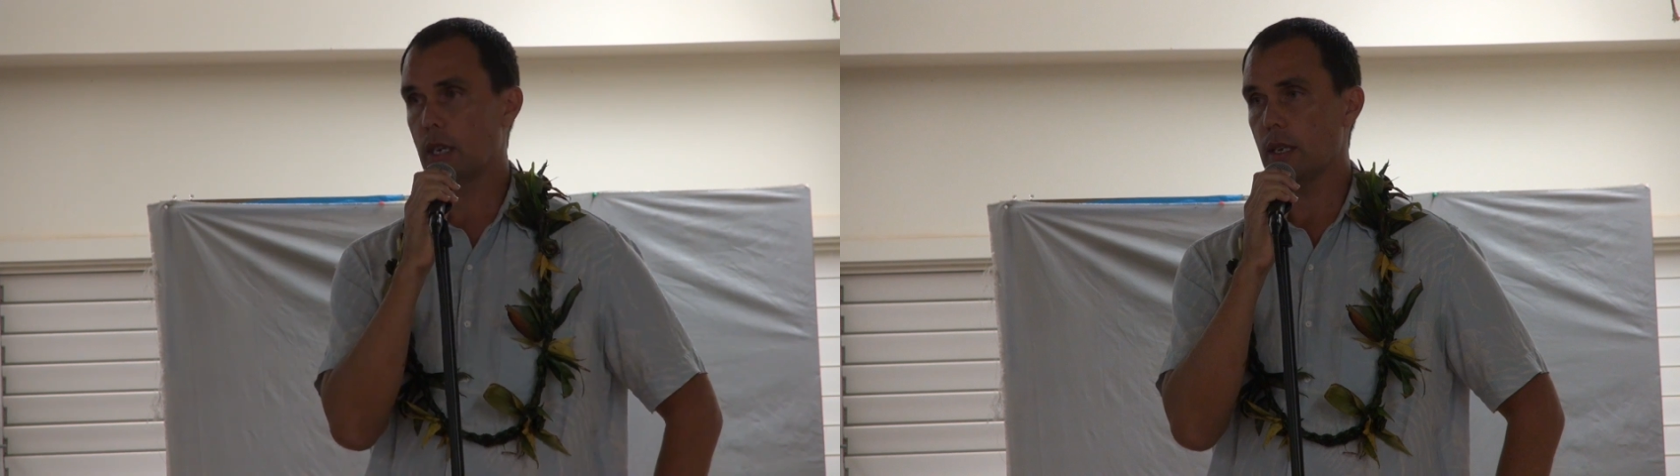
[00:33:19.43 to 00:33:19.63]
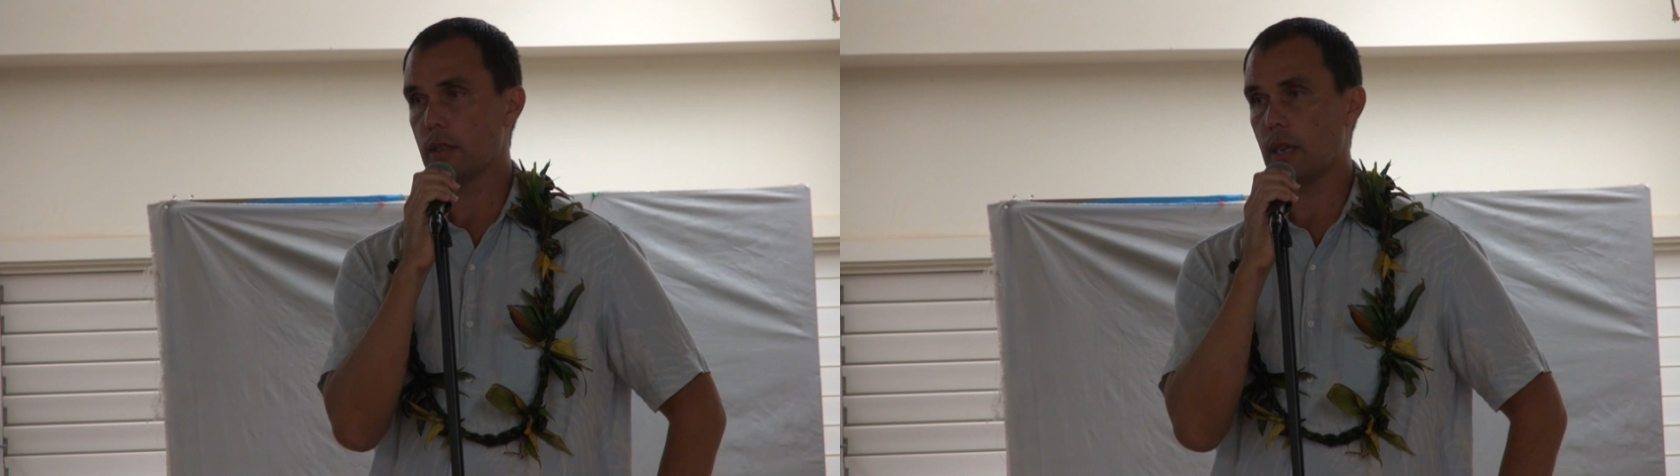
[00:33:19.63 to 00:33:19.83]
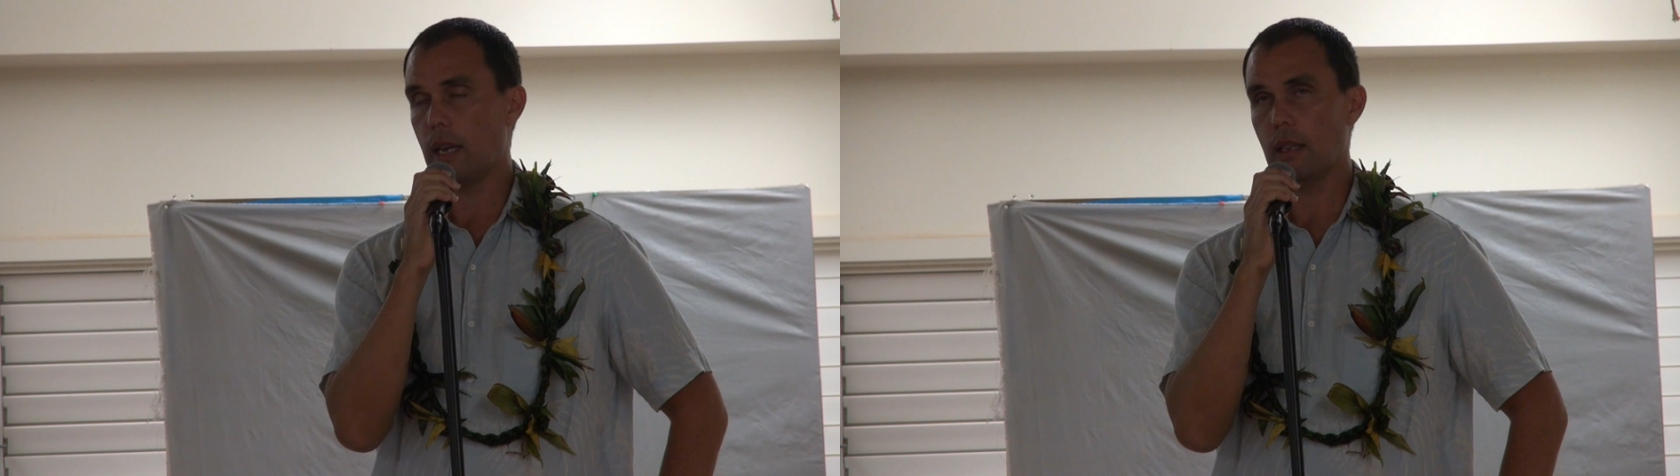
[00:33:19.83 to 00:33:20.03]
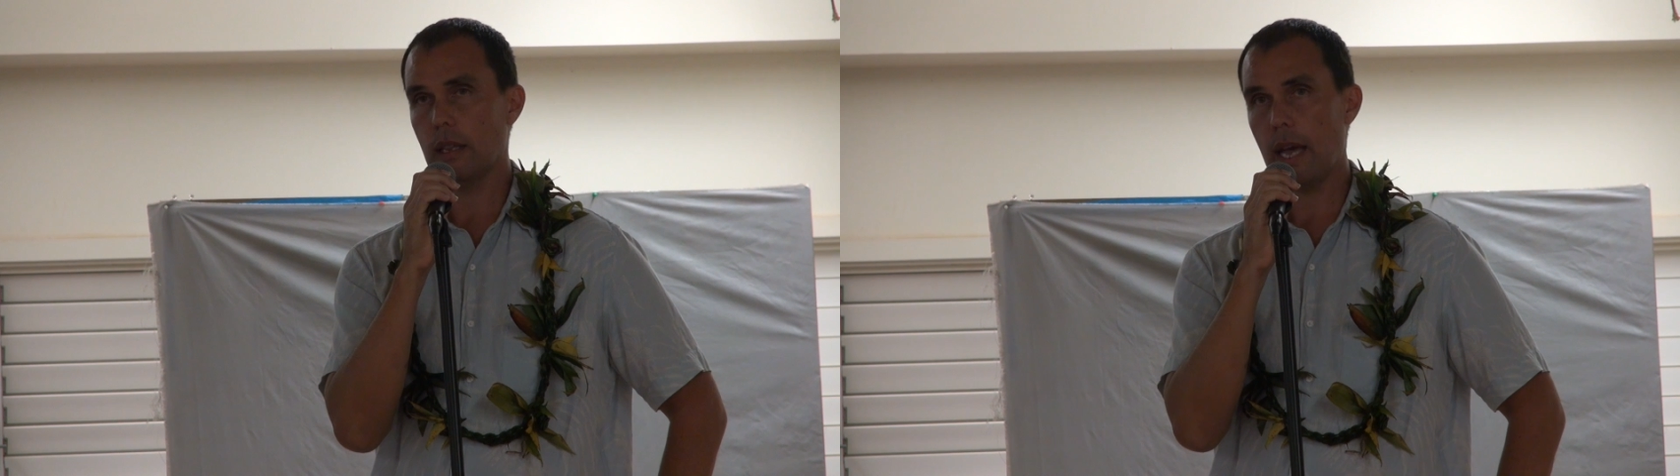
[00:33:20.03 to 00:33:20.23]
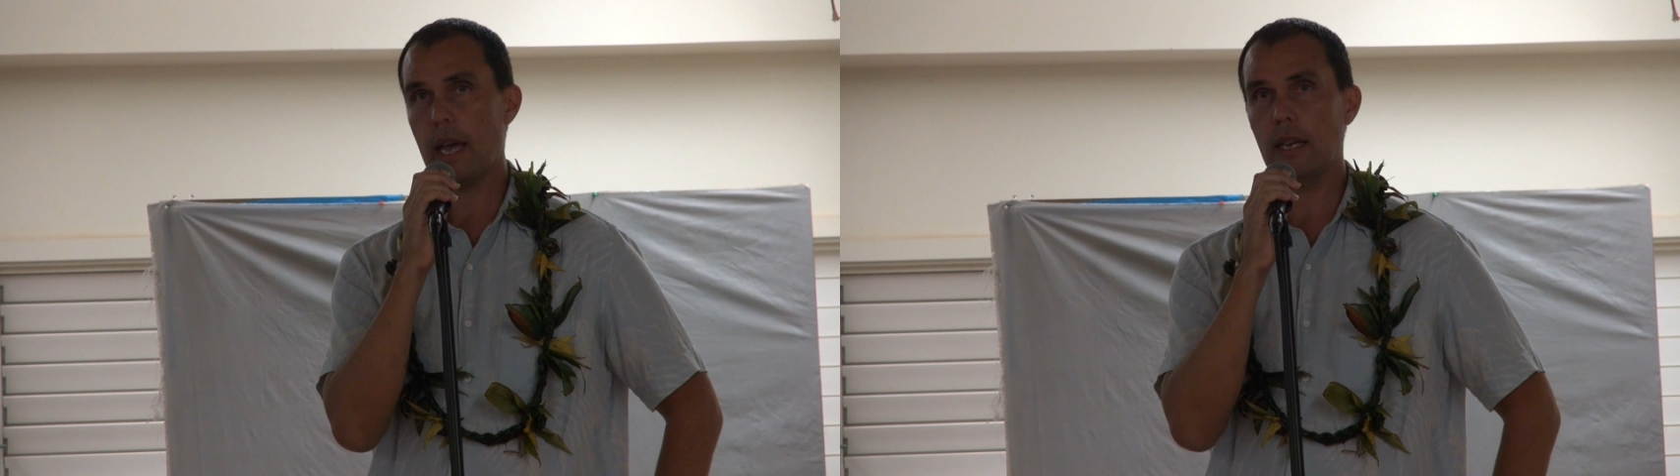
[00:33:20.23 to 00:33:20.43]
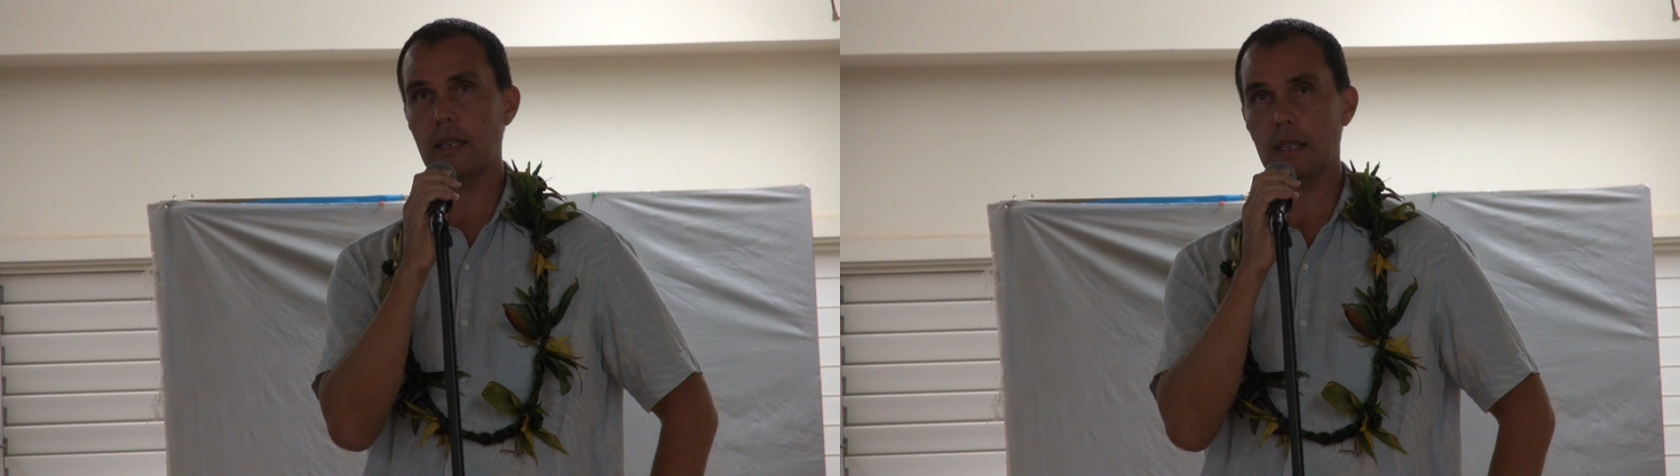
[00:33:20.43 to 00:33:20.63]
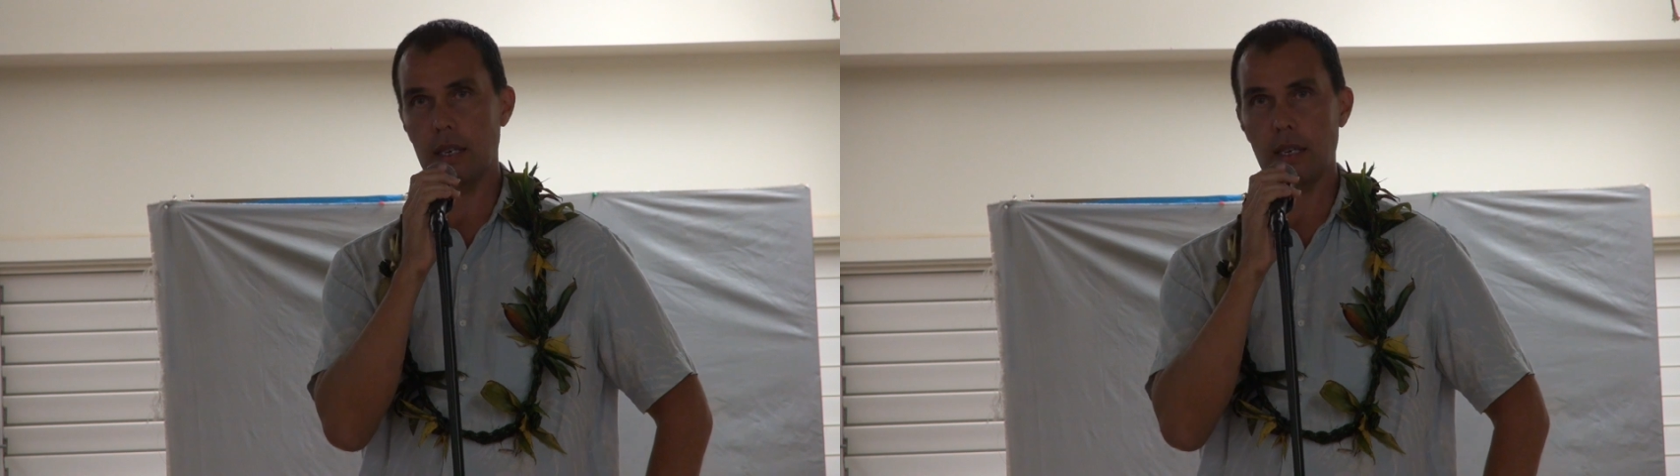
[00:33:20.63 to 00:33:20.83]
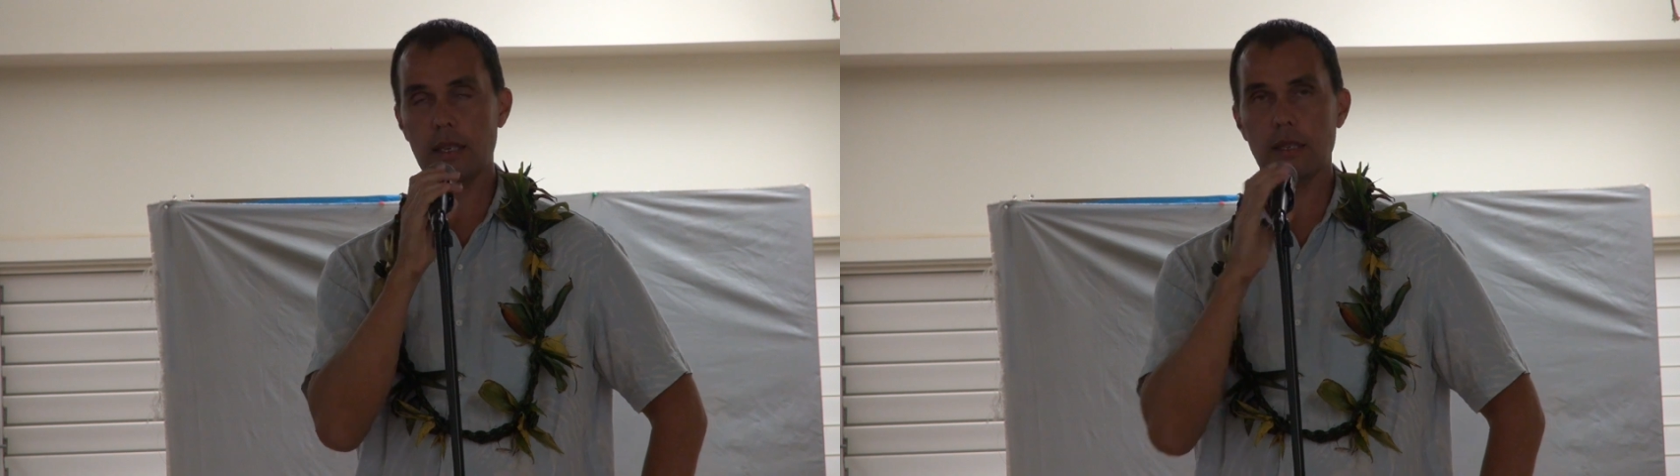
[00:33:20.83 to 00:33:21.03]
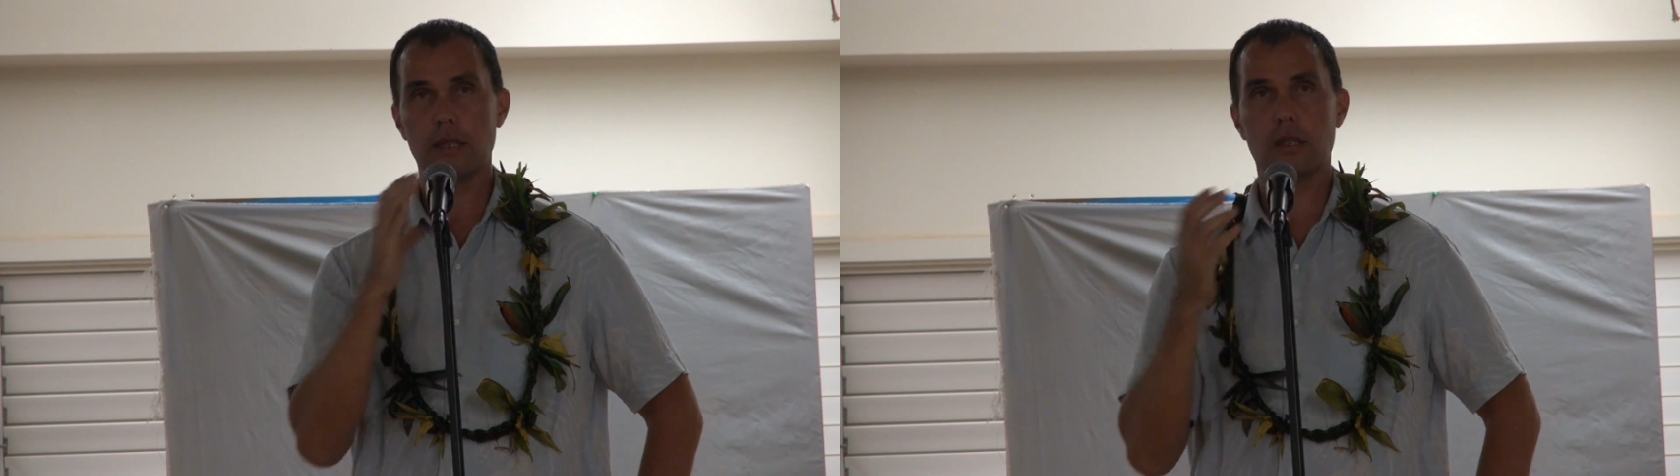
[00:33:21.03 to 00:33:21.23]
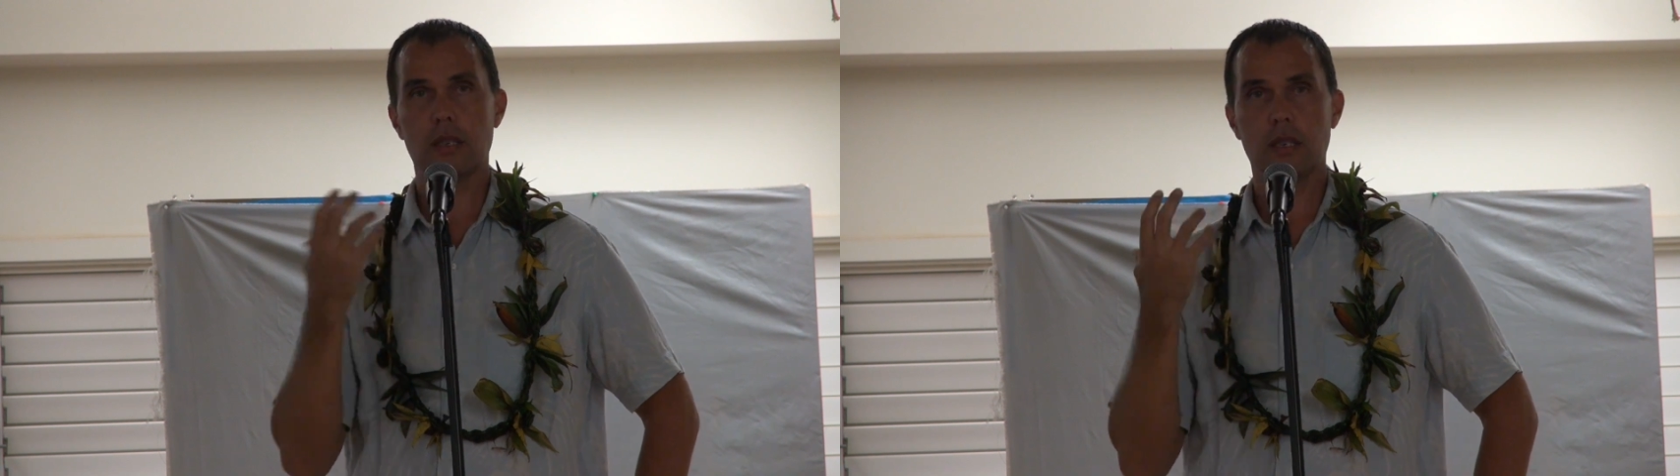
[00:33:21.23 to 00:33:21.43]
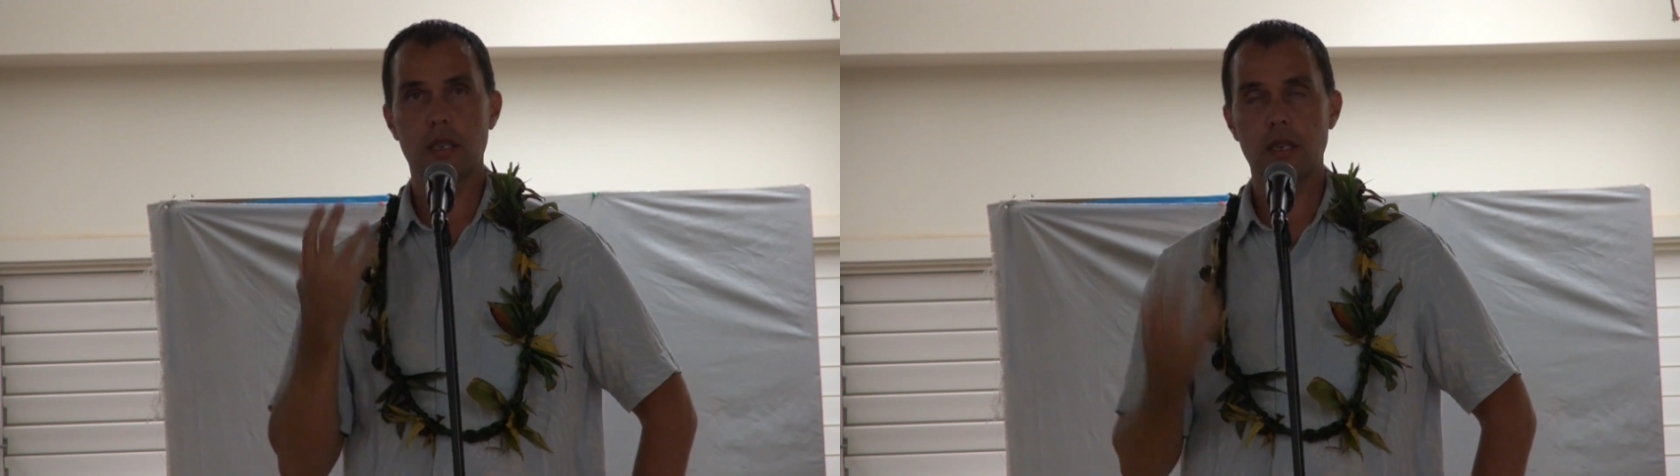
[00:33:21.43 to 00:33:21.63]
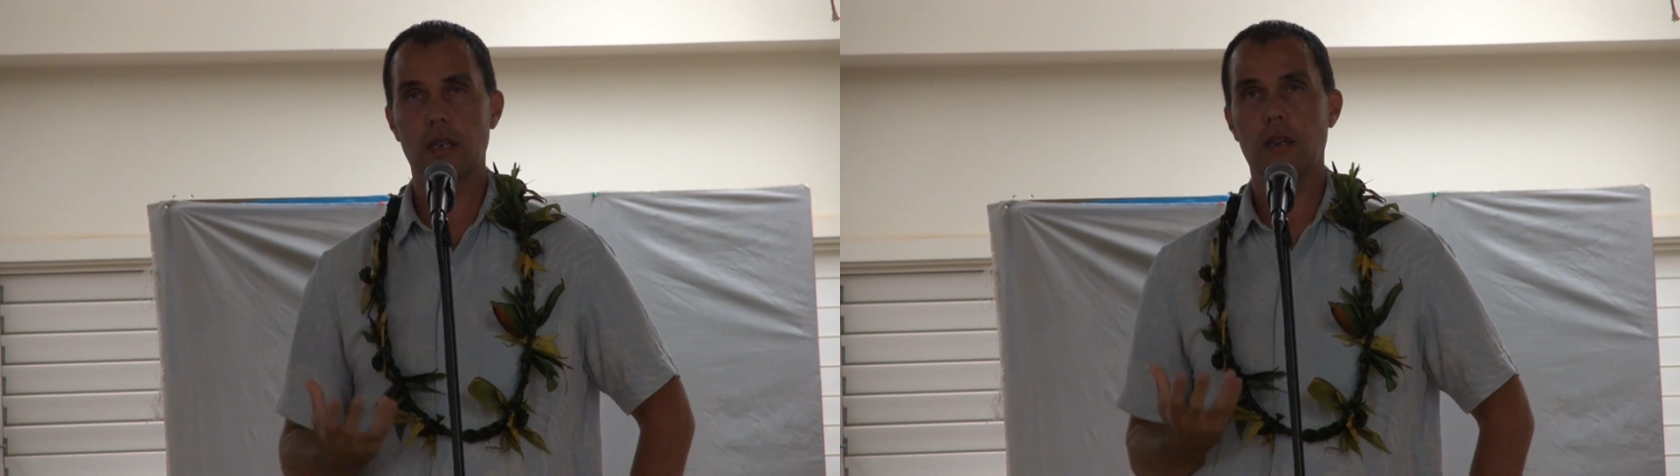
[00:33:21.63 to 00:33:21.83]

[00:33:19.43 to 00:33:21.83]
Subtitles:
is that land is